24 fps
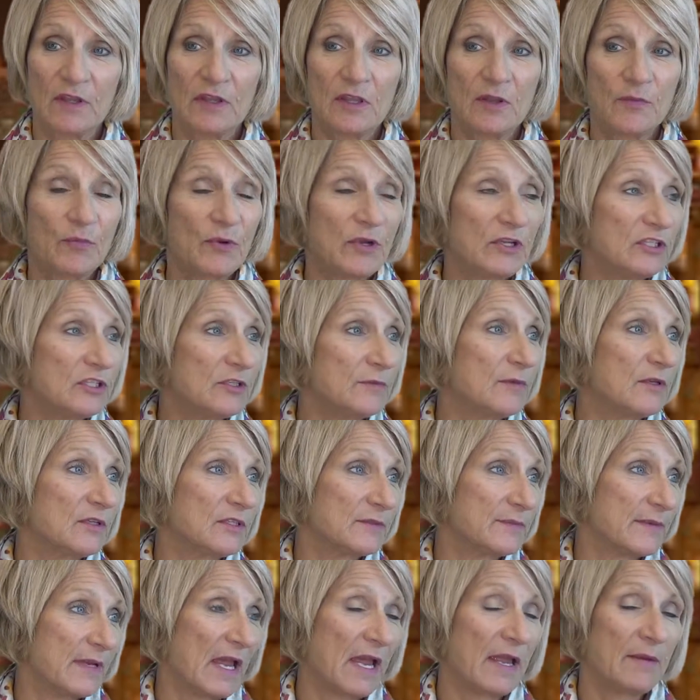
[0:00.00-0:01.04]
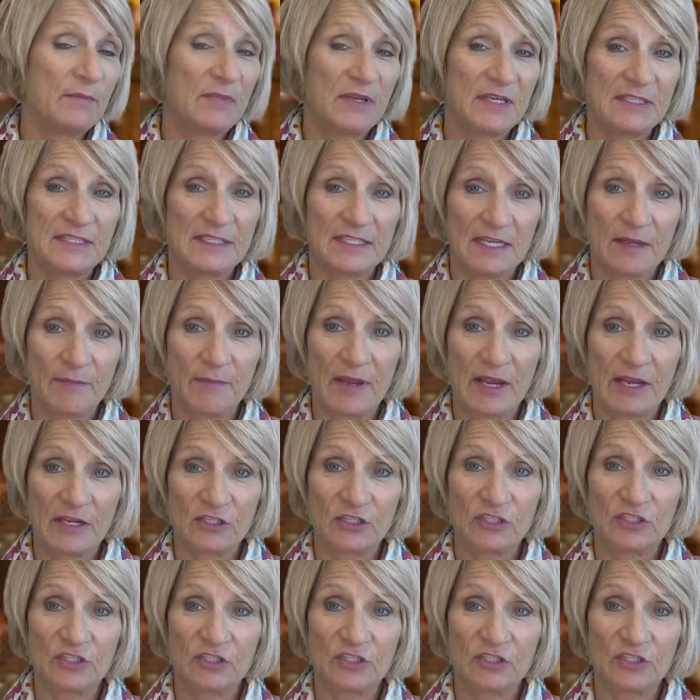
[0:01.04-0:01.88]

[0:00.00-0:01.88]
The principles behind PCMH